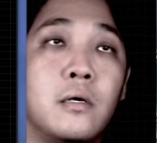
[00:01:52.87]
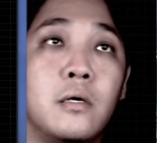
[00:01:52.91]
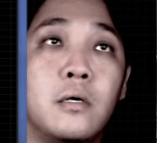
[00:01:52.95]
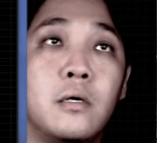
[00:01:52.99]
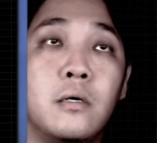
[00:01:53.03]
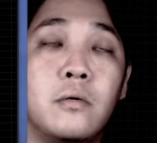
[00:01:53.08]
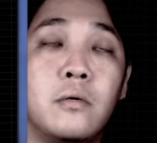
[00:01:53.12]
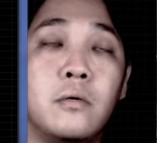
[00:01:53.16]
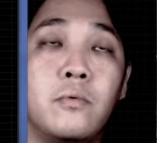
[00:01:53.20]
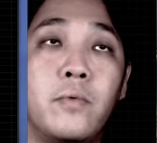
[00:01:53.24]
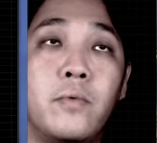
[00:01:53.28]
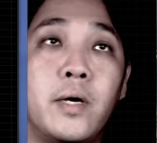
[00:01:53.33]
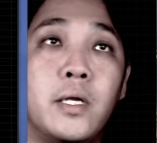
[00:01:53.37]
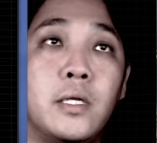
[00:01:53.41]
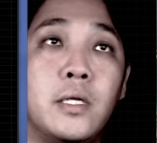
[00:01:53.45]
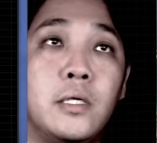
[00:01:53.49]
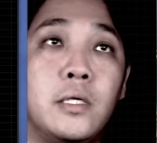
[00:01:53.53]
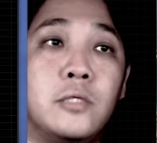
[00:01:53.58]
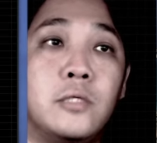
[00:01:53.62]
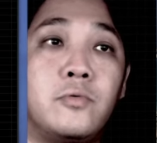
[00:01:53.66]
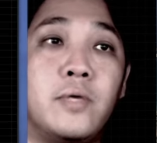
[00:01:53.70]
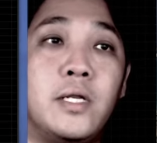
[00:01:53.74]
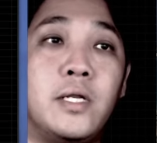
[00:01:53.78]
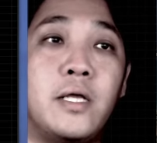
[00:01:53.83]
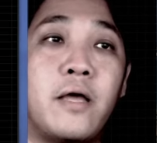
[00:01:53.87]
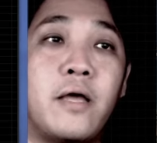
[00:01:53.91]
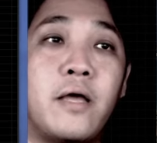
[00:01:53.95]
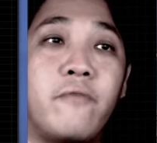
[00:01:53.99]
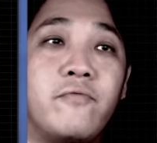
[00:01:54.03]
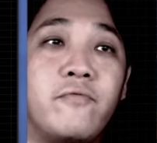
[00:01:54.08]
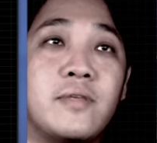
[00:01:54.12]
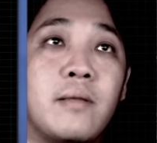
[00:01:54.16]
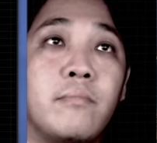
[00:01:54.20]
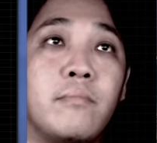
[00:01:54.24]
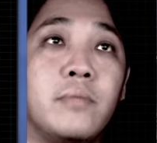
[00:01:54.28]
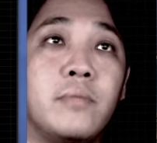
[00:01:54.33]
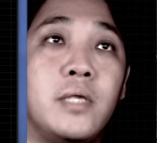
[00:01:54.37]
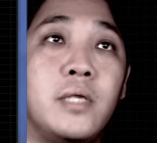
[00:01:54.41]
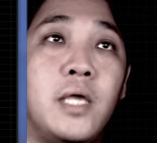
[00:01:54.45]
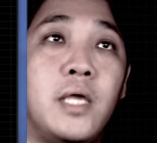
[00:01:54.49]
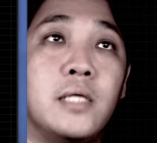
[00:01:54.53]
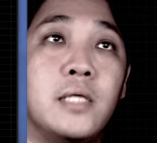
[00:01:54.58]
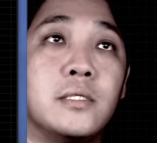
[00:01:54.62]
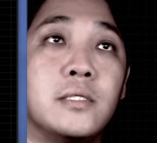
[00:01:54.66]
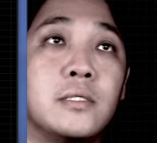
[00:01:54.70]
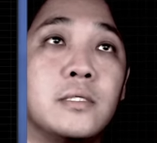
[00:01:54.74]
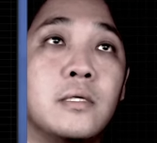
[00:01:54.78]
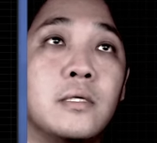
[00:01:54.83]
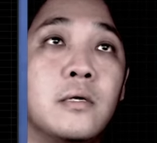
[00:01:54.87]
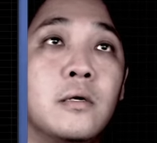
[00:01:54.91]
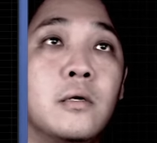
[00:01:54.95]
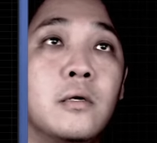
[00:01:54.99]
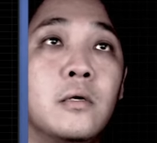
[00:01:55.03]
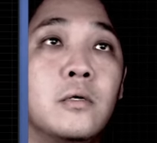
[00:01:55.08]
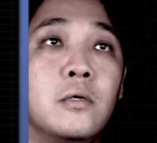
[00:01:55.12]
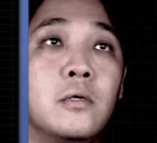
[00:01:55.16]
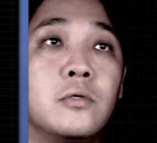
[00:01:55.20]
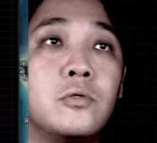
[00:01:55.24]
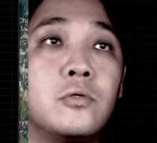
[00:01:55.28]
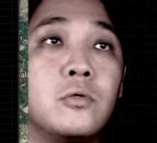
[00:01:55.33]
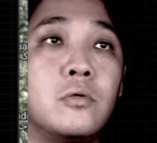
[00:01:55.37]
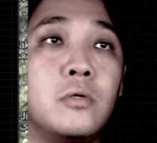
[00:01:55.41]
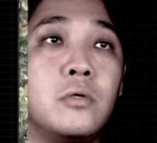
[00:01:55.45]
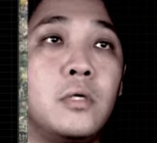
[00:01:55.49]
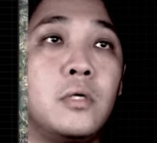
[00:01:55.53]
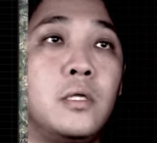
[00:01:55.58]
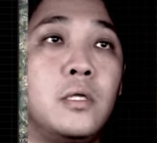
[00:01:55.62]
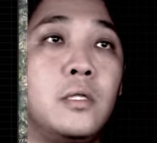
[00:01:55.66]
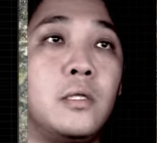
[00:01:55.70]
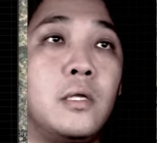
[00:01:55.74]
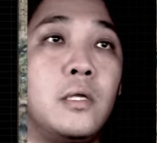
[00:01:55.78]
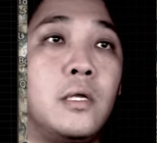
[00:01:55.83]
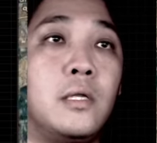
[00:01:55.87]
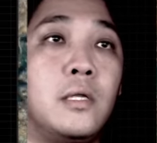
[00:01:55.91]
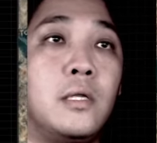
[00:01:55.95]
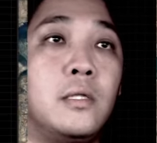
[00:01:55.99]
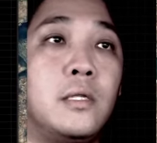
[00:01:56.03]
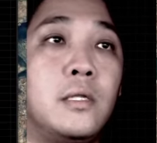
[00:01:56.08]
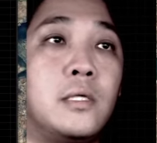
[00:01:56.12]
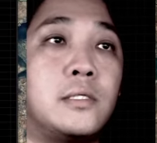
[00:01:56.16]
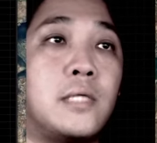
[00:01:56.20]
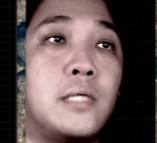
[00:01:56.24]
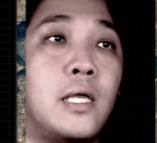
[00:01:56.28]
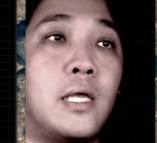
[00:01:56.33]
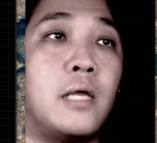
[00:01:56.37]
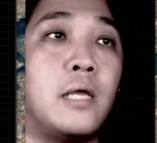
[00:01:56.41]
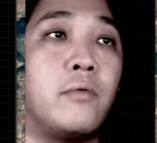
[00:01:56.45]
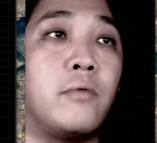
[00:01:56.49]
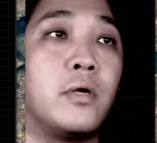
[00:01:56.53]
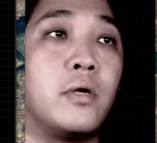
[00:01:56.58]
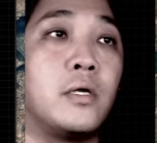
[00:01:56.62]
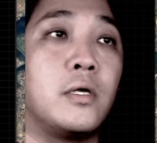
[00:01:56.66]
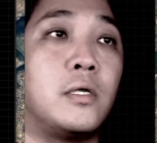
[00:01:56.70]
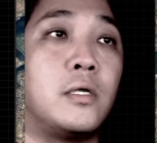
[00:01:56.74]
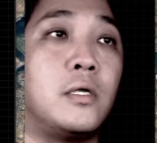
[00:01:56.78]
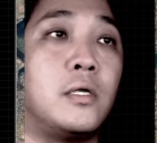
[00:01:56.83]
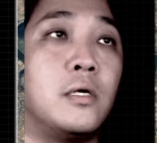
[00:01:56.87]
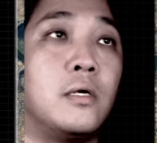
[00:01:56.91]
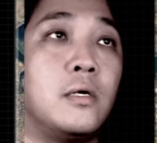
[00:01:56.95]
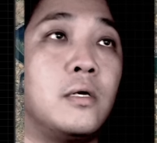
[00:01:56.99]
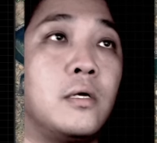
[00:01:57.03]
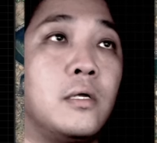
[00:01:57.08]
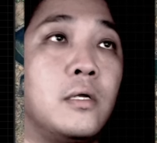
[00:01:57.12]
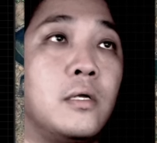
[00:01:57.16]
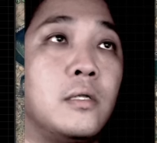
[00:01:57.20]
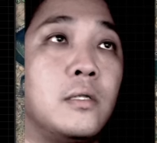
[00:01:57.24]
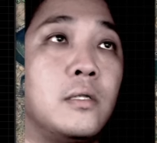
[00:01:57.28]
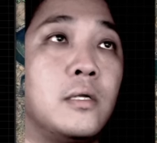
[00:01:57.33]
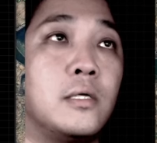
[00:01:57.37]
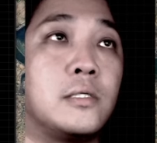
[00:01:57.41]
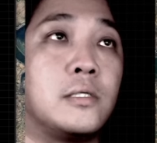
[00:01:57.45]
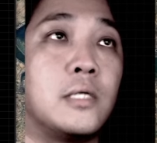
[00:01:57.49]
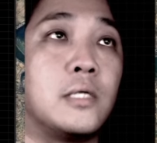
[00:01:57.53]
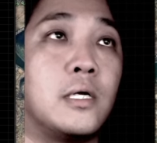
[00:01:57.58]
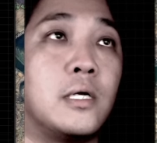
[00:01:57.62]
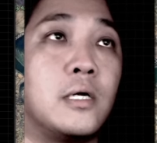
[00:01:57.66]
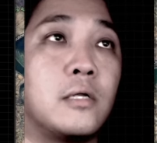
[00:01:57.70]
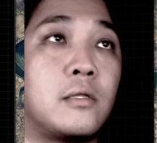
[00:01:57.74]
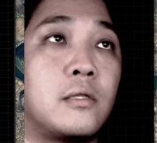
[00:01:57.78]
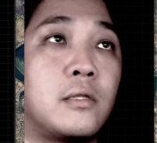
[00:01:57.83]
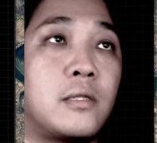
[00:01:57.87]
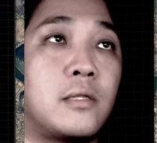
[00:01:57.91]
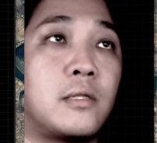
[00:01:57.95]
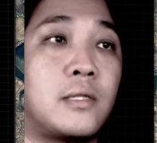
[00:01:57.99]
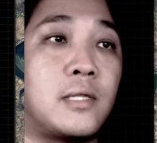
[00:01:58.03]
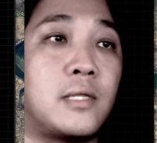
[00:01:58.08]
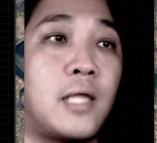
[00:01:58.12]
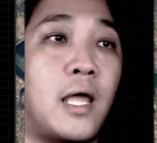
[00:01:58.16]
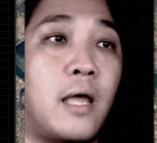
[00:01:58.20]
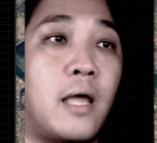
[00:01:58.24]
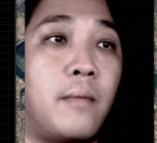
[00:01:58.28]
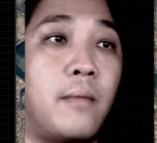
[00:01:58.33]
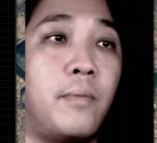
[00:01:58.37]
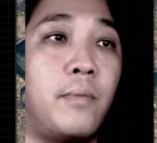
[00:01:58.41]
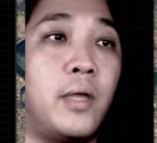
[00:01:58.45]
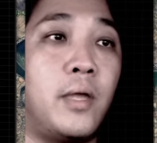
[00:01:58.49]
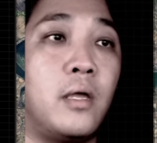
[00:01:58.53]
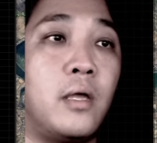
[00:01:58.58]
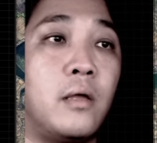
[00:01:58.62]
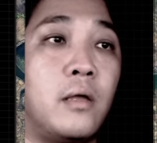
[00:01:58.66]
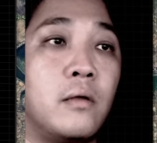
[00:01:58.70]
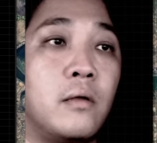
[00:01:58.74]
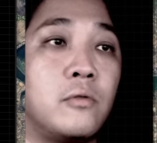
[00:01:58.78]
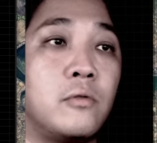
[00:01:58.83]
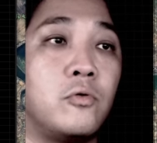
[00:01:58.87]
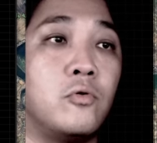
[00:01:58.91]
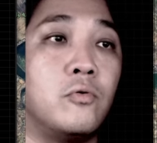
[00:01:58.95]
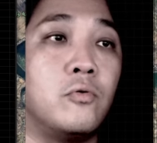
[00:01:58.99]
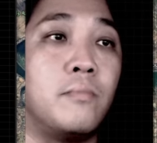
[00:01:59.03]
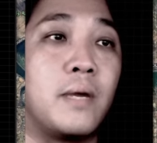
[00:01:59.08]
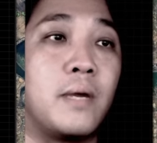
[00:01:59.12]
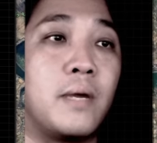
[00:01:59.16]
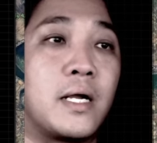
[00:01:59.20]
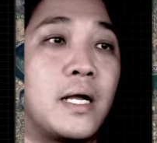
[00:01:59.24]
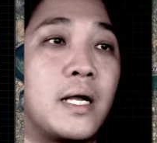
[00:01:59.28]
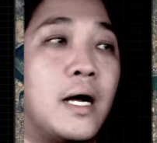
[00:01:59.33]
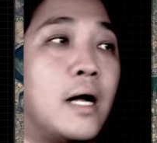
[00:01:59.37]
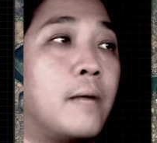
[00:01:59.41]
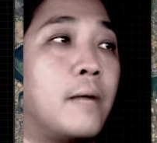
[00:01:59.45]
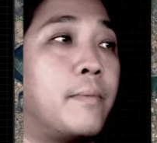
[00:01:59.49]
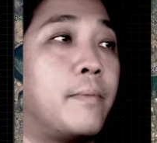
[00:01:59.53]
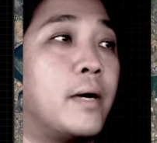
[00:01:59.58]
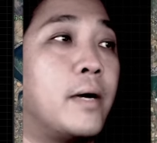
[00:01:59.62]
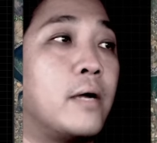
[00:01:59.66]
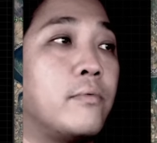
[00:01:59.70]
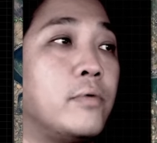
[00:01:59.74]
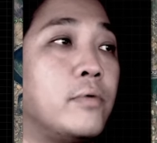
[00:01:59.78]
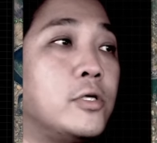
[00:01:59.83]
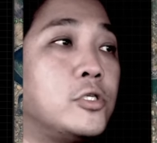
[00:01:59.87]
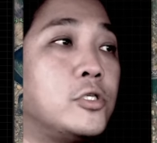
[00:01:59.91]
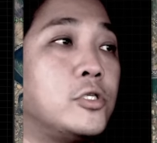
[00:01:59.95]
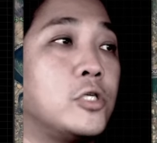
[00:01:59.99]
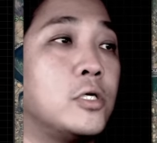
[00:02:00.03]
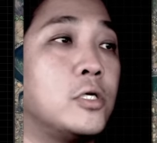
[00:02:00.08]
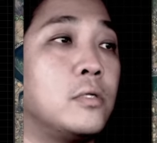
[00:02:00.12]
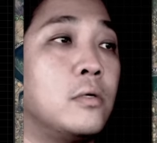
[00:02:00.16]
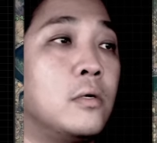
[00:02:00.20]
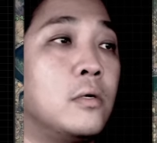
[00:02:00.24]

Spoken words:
where the Israeli have some gains. So in this area here, in this Tebe to Makaba region,